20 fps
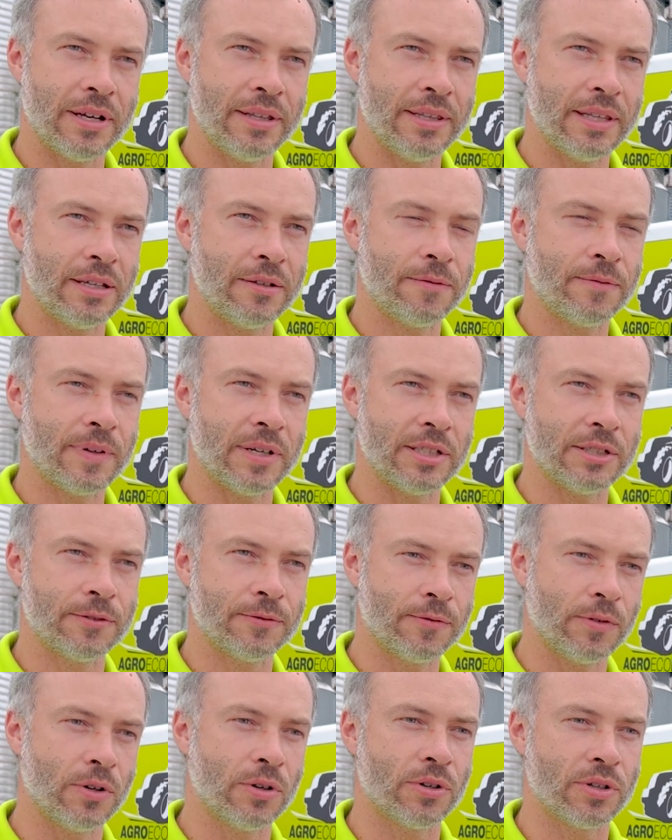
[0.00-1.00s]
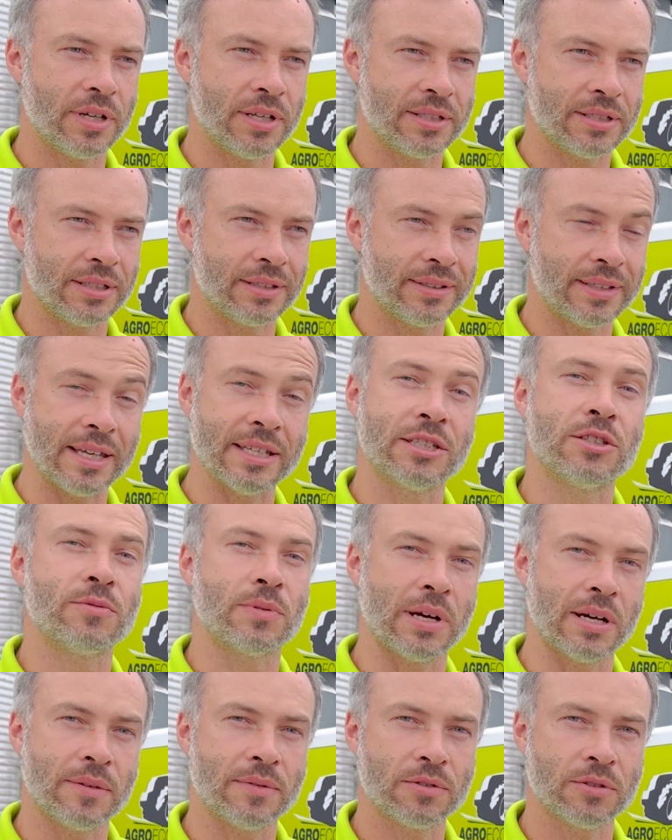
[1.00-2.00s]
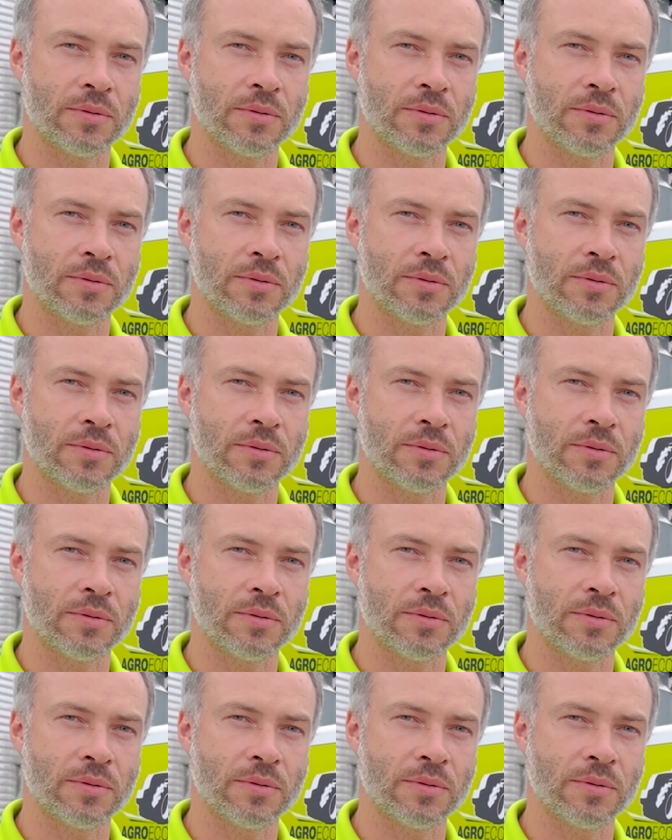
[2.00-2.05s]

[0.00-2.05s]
And then phase four is a test drive.